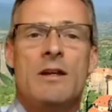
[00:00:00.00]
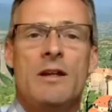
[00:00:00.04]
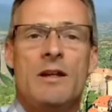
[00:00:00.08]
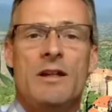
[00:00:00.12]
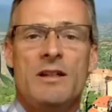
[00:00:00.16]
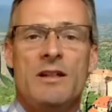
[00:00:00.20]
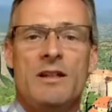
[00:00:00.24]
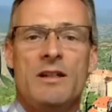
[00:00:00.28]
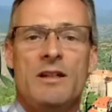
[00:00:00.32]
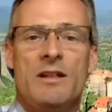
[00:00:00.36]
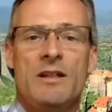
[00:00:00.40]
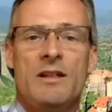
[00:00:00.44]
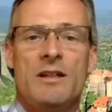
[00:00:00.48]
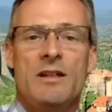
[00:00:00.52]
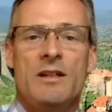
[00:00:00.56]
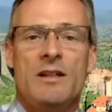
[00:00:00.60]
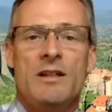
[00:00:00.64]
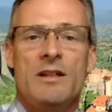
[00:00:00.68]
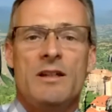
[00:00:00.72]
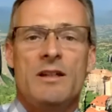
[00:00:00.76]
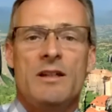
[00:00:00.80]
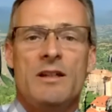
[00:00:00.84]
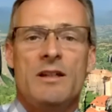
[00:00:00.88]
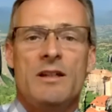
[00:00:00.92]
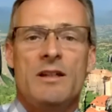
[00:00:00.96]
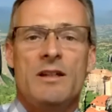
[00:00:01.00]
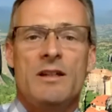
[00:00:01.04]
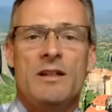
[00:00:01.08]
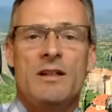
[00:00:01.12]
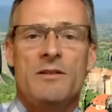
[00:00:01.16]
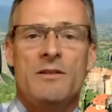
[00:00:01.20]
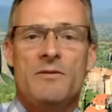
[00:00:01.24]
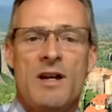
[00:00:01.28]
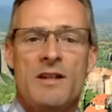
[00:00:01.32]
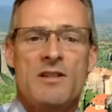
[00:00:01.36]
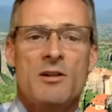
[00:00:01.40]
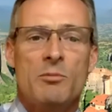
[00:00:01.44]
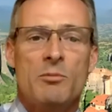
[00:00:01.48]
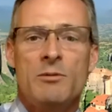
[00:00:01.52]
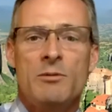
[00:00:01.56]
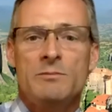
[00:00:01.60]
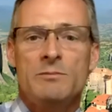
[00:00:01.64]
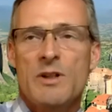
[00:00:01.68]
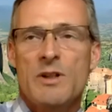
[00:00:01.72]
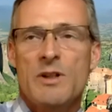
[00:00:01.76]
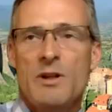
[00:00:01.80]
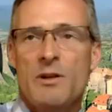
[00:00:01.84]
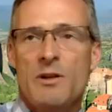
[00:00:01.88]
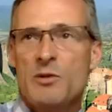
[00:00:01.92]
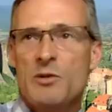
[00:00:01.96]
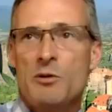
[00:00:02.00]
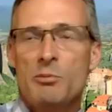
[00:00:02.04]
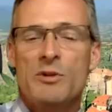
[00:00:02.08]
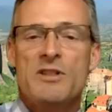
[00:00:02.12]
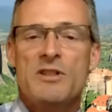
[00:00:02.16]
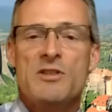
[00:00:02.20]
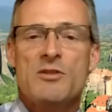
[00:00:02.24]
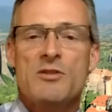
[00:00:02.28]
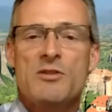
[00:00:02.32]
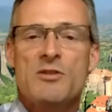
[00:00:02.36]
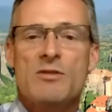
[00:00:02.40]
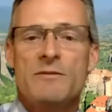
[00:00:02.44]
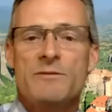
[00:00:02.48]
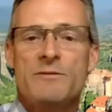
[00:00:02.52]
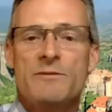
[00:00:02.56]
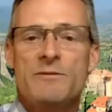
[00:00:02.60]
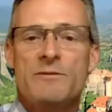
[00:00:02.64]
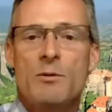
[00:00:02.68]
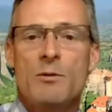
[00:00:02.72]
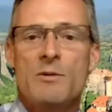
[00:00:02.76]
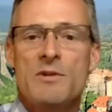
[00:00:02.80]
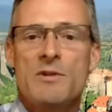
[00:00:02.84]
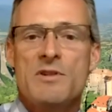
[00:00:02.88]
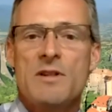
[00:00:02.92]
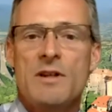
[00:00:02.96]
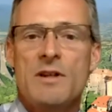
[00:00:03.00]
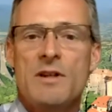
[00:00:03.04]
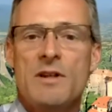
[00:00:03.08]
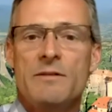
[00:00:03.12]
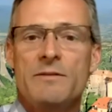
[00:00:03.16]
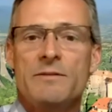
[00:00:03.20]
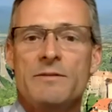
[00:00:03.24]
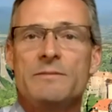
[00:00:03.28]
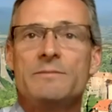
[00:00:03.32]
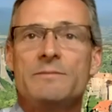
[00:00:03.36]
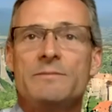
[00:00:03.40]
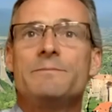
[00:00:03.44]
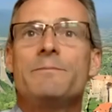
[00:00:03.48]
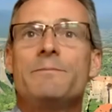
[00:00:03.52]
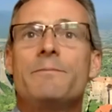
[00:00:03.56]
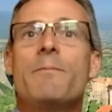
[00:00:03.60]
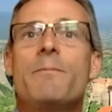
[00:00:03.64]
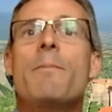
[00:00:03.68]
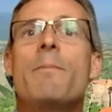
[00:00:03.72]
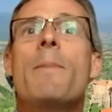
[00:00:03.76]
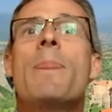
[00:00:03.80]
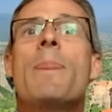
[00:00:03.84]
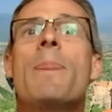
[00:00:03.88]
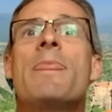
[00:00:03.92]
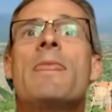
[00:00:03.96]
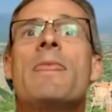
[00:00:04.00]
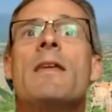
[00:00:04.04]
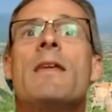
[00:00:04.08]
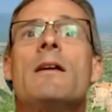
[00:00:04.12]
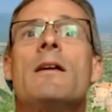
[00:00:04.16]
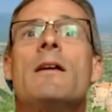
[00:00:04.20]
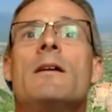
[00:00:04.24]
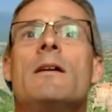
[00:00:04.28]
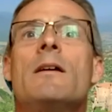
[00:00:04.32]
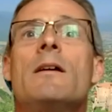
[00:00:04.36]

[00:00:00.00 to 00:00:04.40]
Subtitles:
And if not, not a problem. You know, it's all pretty straightforward stuff.